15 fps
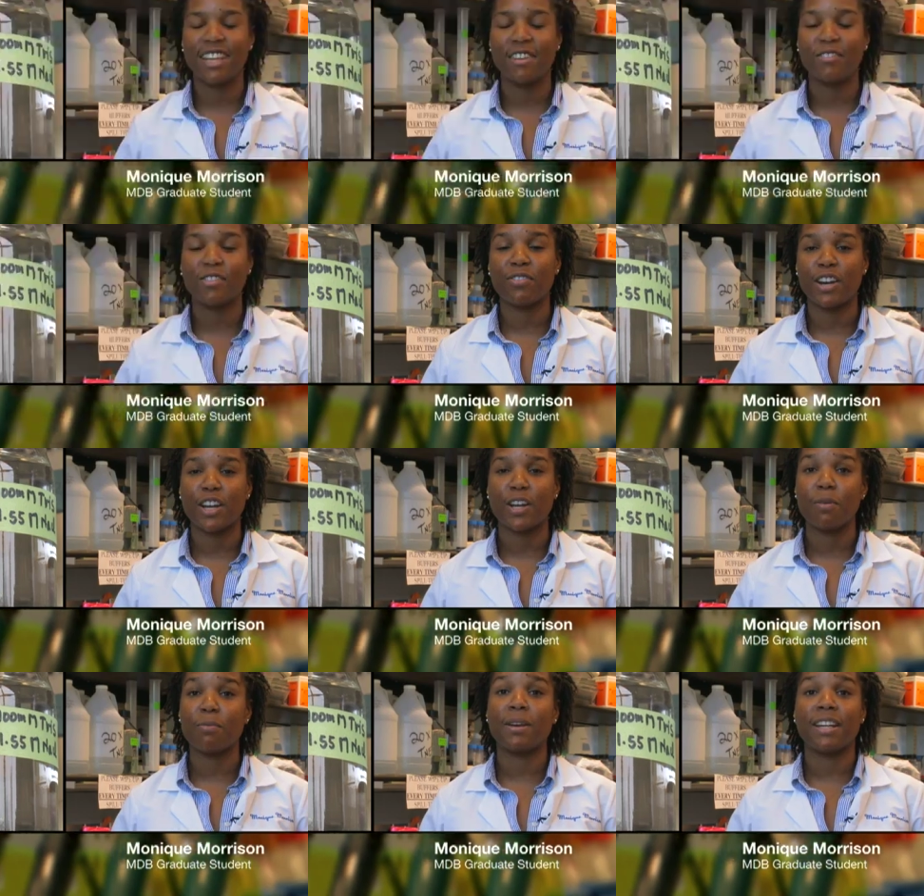have a
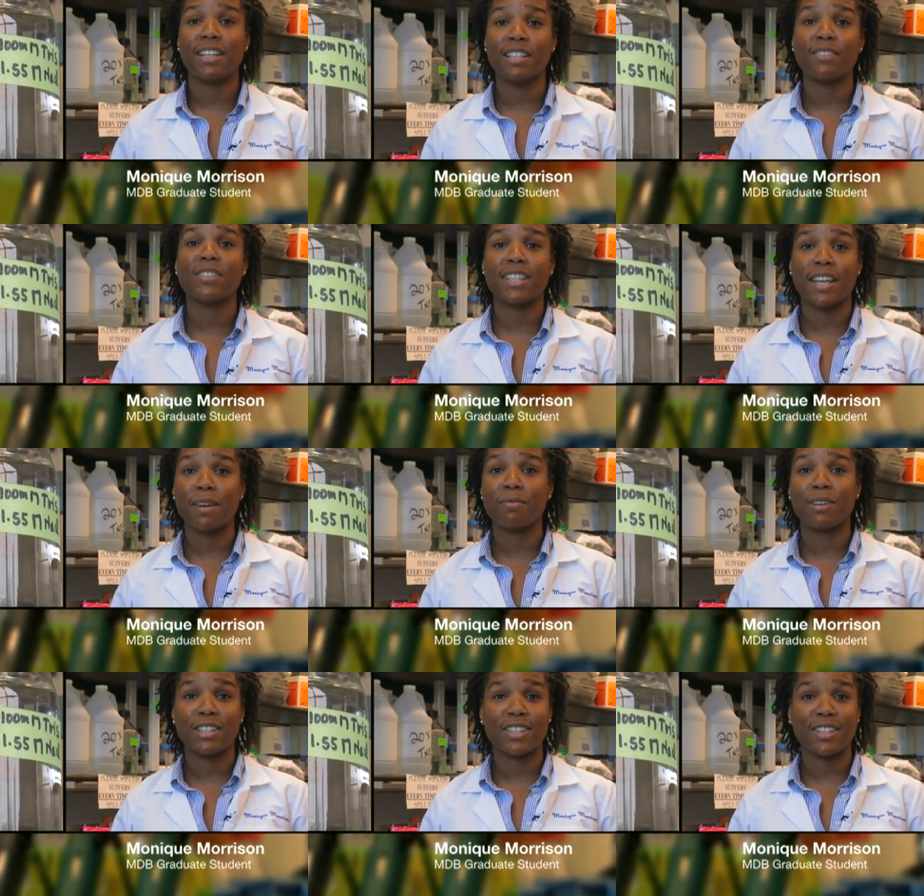very competitive
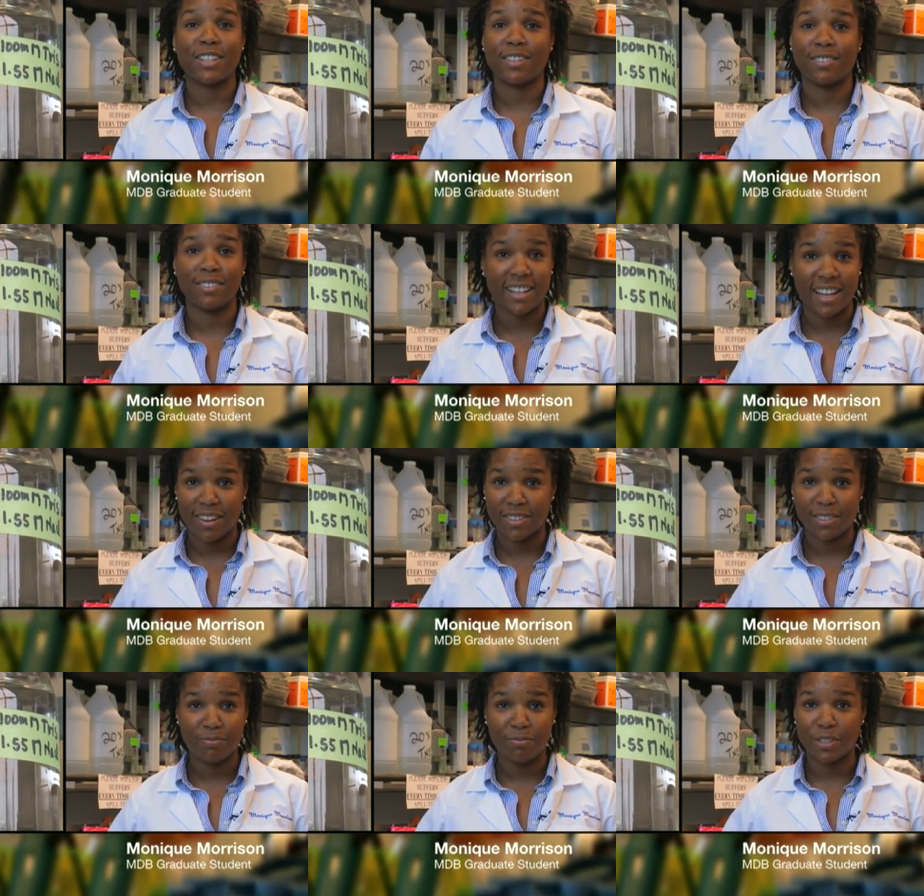stipend, so I
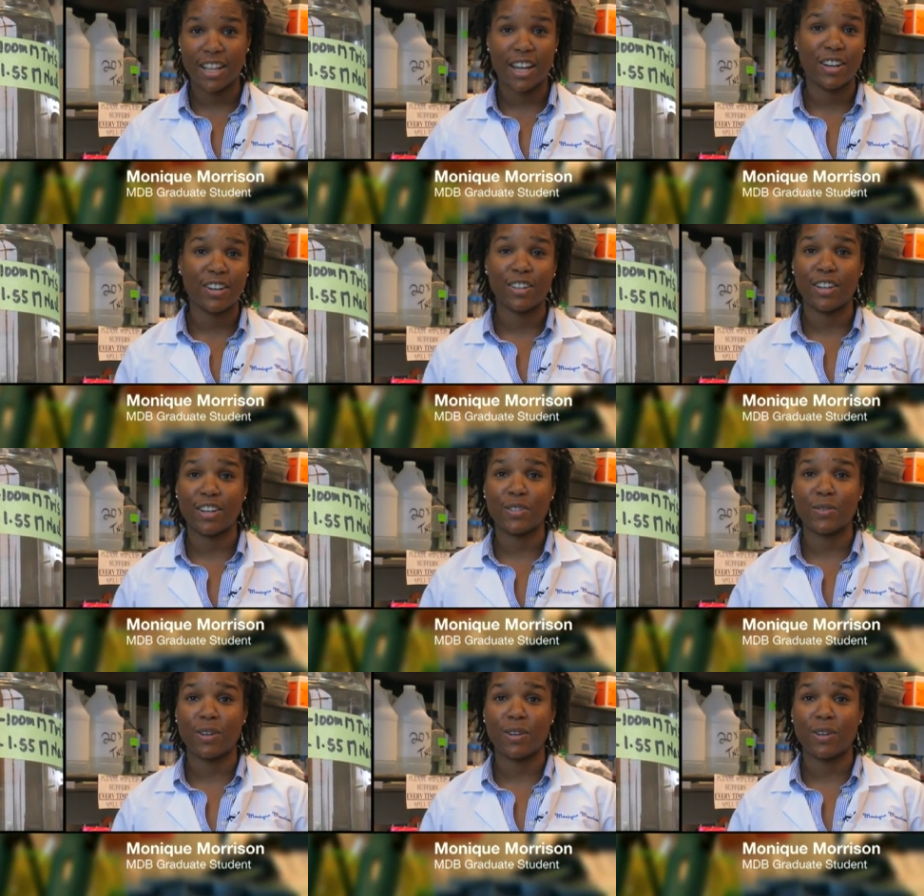would put that out there as